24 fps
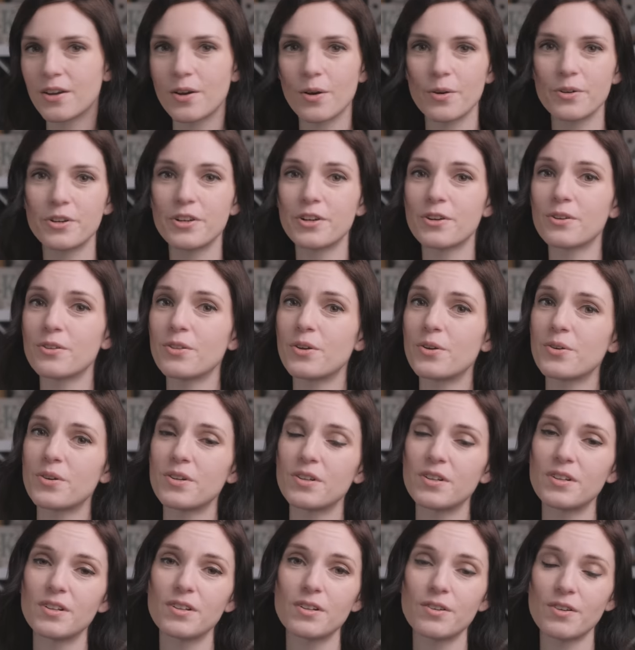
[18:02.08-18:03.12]
go to your
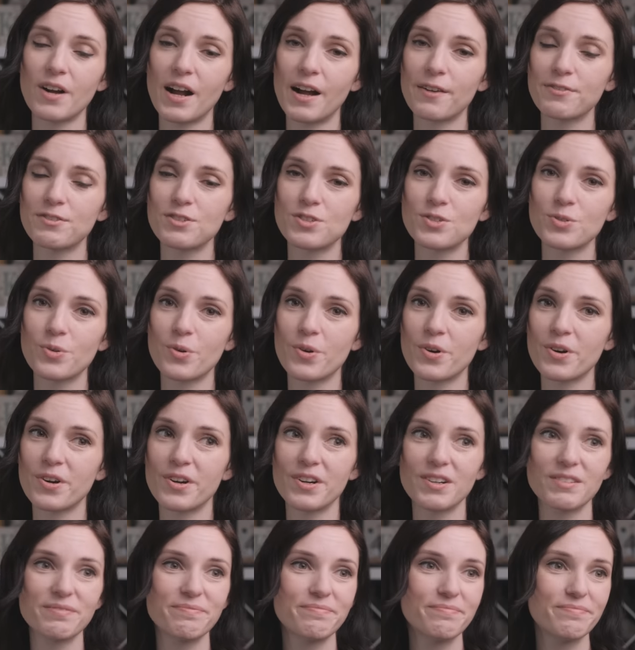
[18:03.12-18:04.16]
local craft
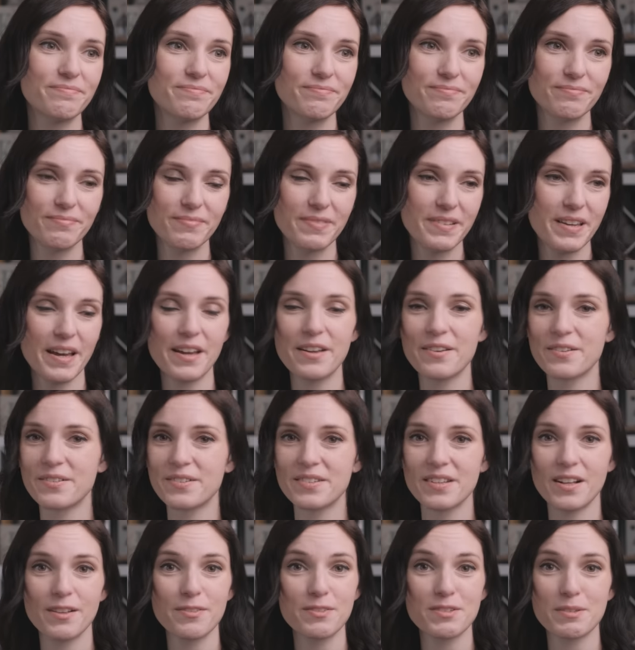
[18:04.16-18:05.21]
store, get
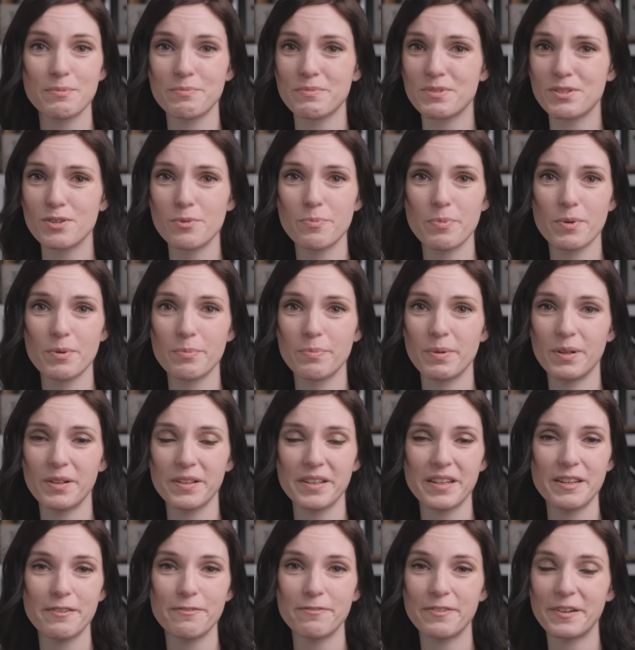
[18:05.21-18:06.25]
yourself some super
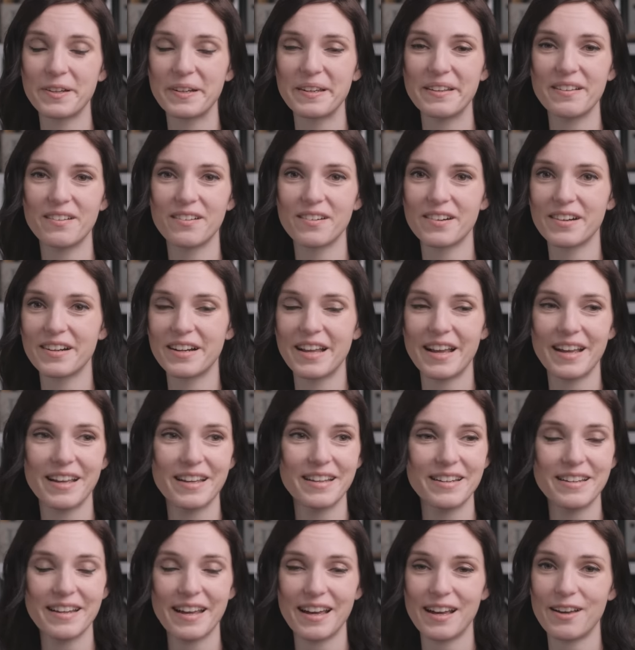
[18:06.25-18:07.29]
bulky fun yarn
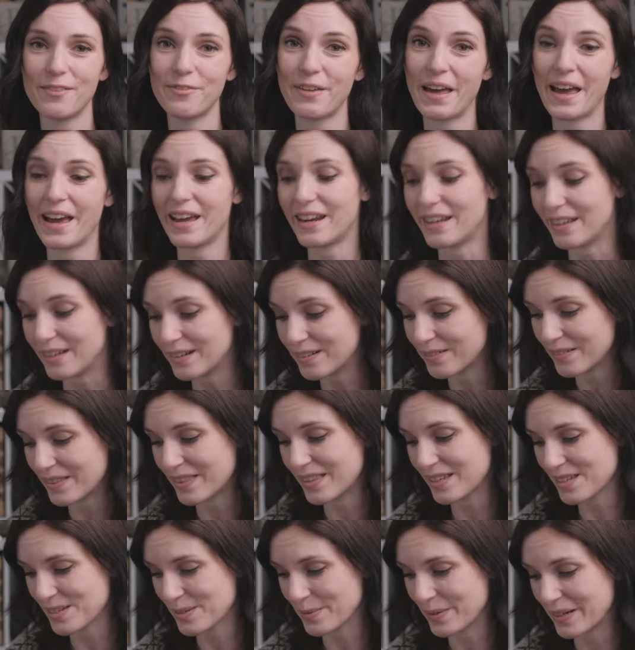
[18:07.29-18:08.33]
and have at it with
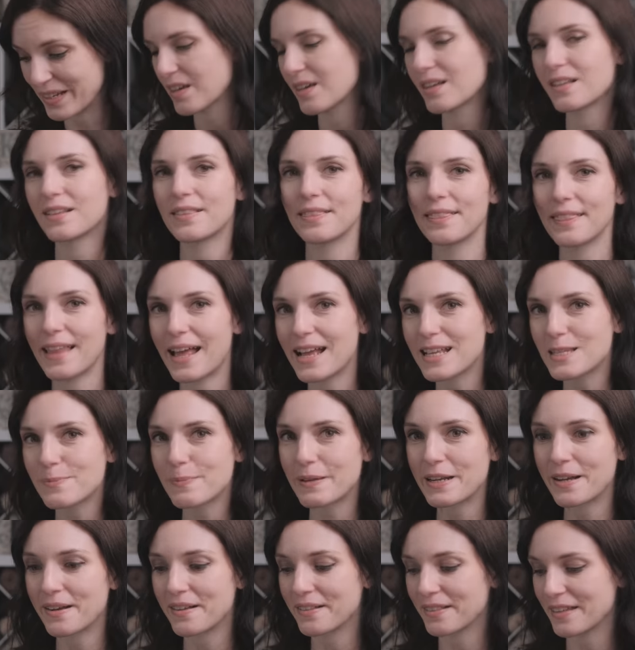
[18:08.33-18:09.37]
this one. Last
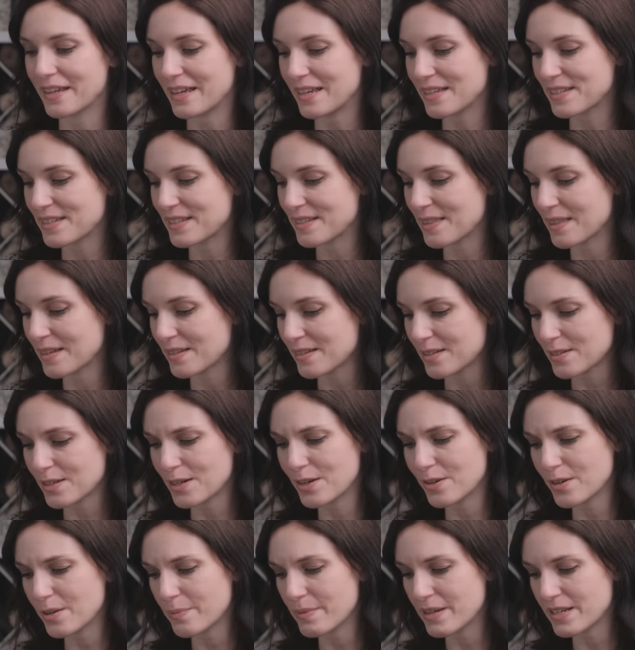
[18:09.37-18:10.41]
but not least, this is a
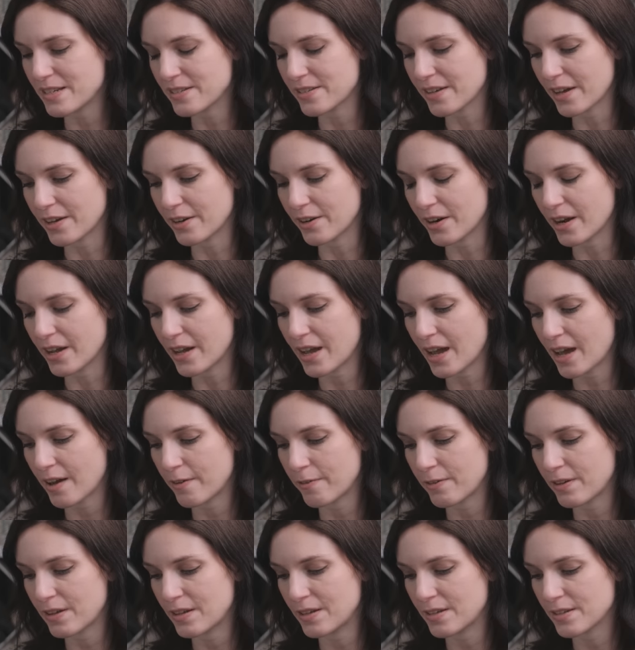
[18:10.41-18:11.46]
new to me designer. I
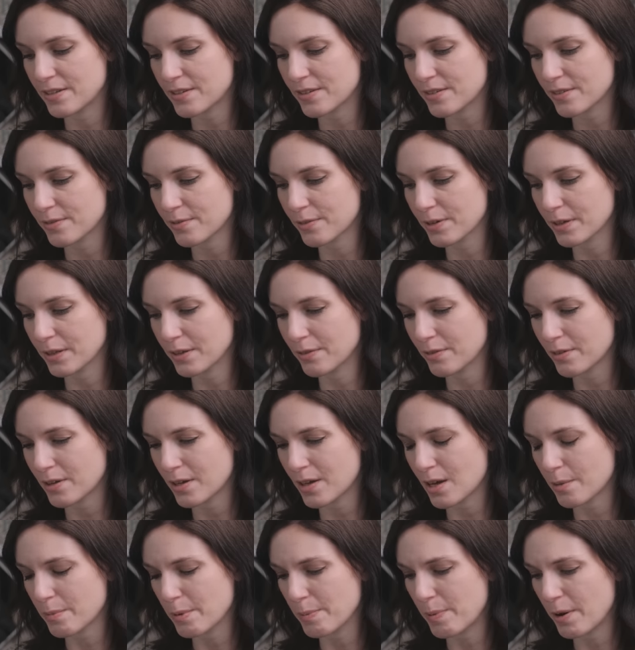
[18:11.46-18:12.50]
haven't really
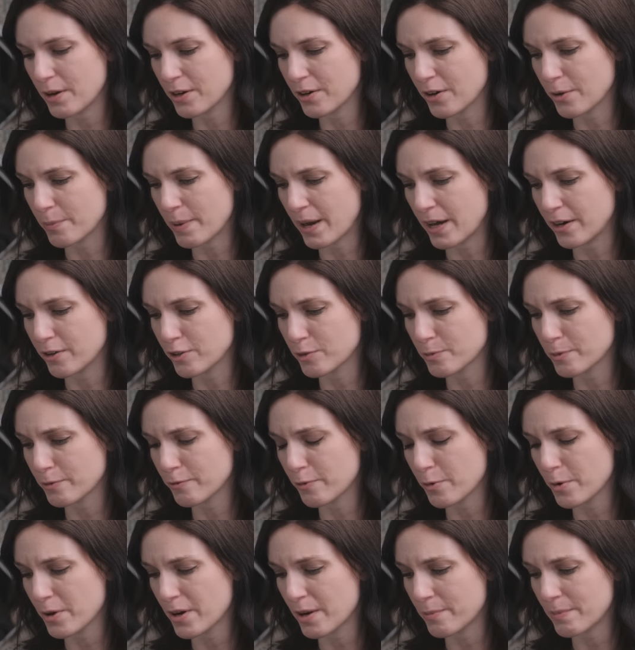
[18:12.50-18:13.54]
come upon her patterns
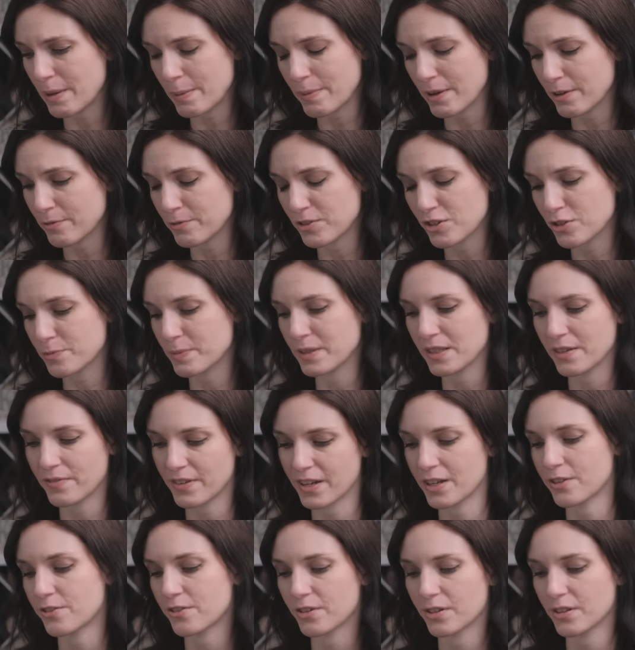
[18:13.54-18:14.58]
before. Maybe I've just been
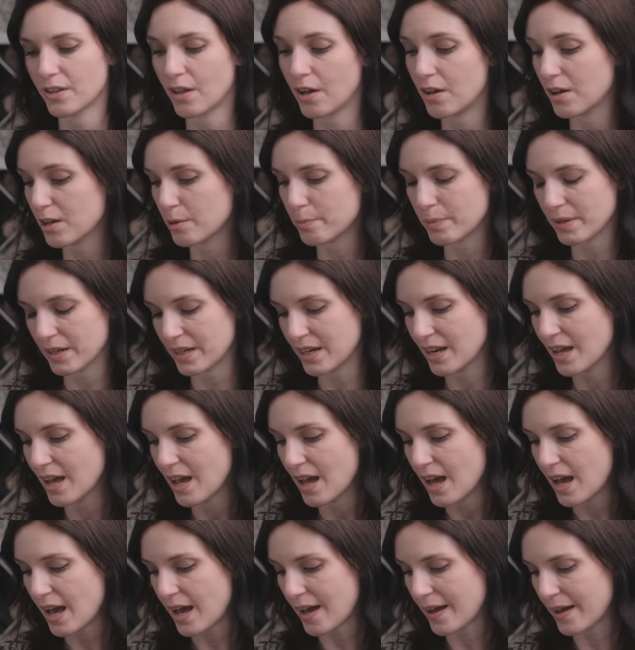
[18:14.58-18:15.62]
living under a log, but
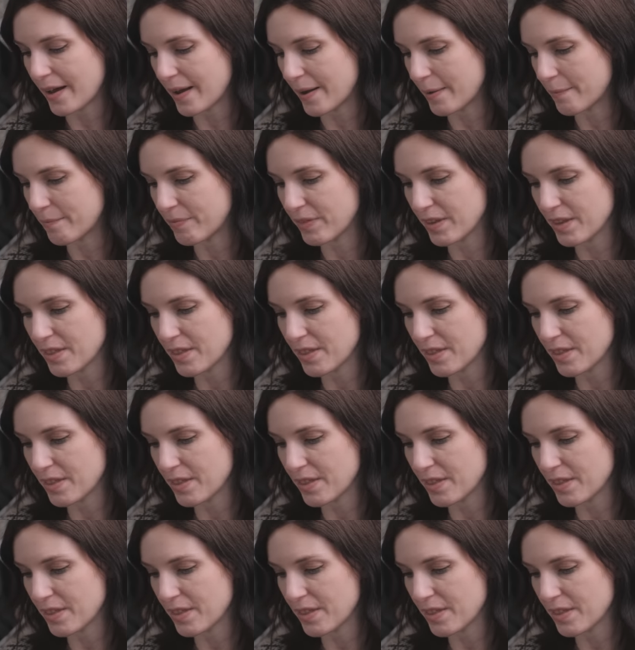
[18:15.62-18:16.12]
um,